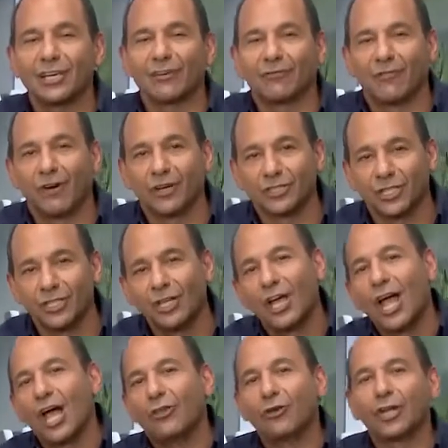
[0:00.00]
function,
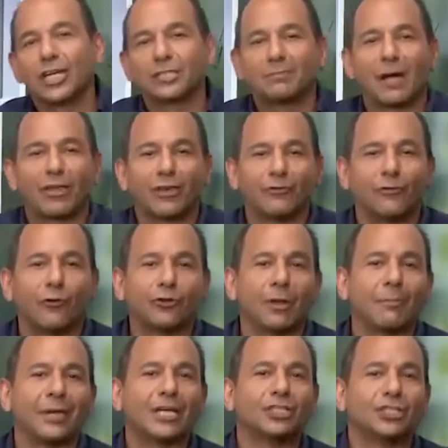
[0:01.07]
and you can expect your food to
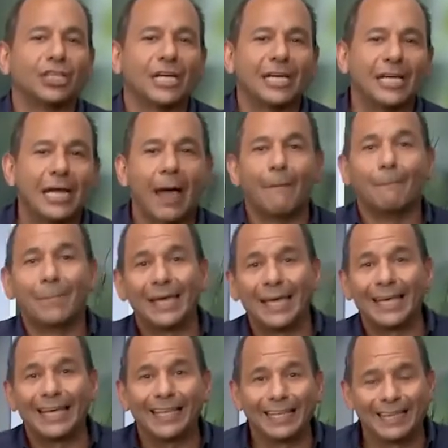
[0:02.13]
be
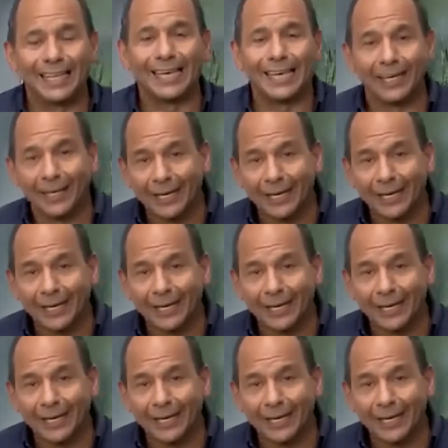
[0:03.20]
GBD.